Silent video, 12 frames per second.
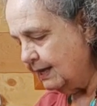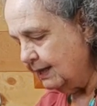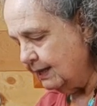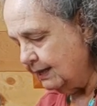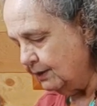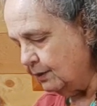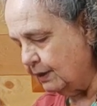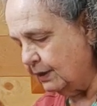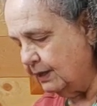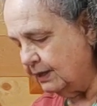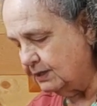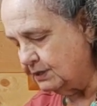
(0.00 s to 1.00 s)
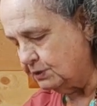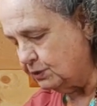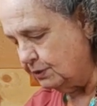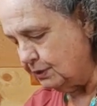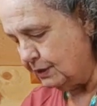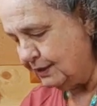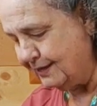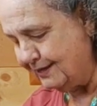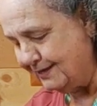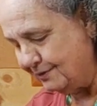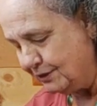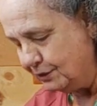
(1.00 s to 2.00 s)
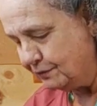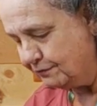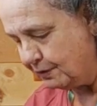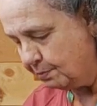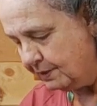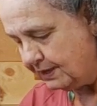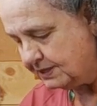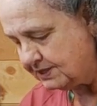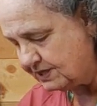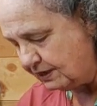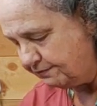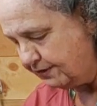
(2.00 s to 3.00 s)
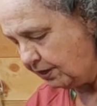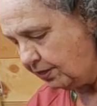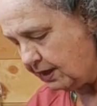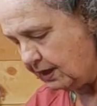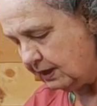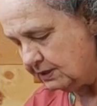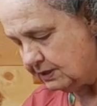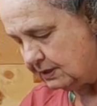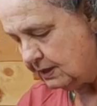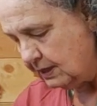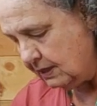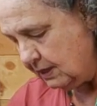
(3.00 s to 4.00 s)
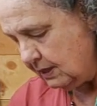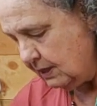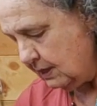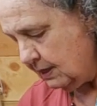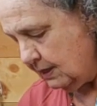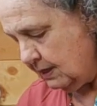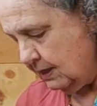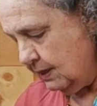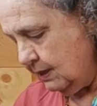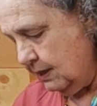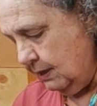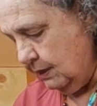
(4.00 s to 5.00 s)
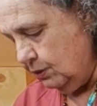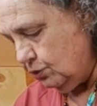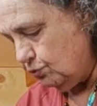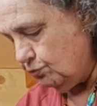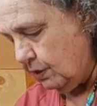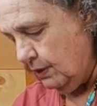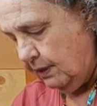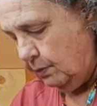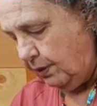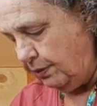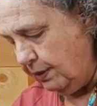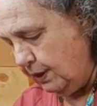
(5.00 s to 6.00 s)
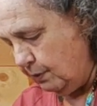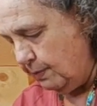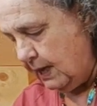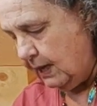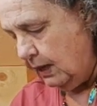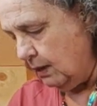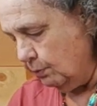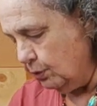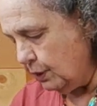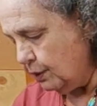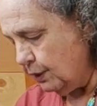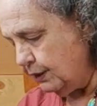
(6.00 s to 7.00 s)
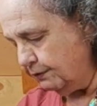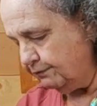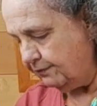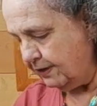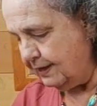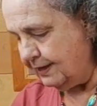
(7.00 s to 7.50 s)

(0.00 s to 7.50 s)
And you got kids all over the place stuffing things and struggling with, making him look kind of